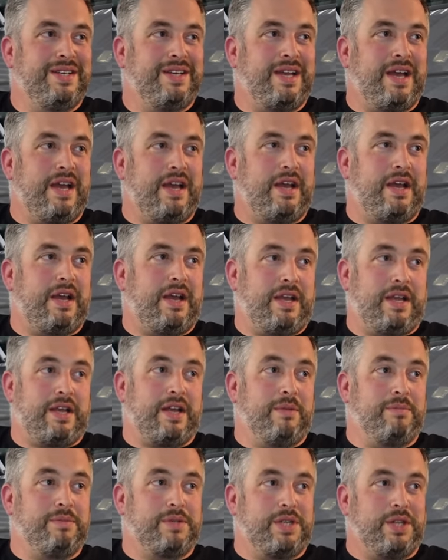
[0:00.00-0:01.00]
It
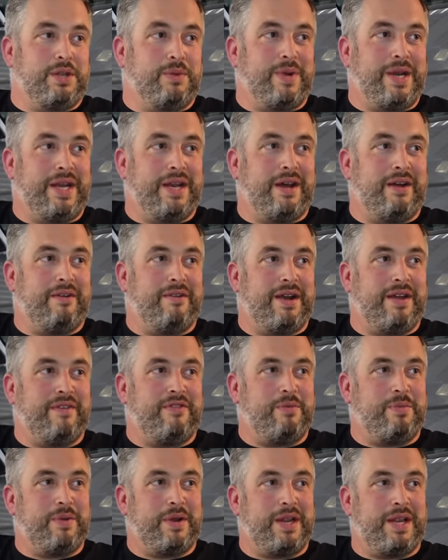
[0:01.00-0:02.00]
comes to the winter and
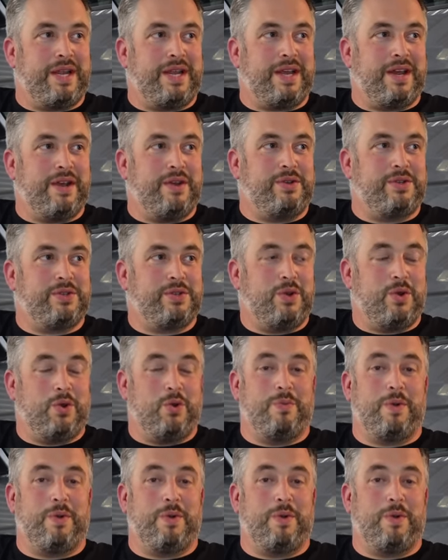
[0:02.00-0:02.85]
everybody goes, oh